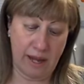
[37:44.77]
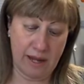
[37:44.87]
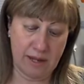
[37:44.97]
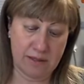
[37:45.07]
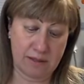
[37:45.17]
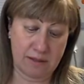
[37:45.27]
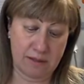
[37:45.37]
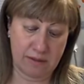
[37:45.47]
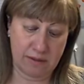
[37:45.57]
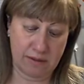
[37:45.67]
And
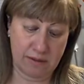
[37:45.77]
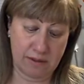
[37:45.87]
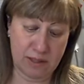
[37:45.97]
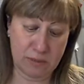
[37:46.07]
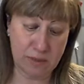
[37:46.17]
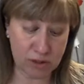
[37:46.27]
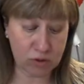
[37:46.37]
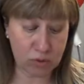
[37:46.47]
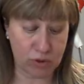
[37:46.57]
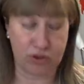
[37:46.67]
he's
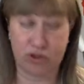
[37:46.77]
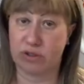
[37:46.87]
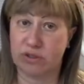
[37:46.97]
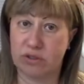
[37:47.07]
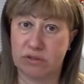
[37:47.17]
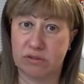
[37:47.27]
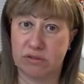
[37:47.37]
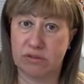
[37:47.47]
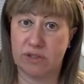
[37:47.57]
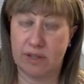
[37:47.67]
being tortured
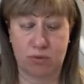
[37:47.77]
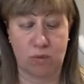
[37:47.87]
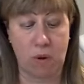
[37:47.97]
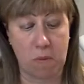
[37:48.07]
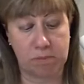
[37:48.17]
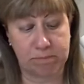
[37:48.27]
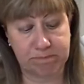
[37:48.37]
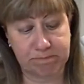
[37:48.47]
as well.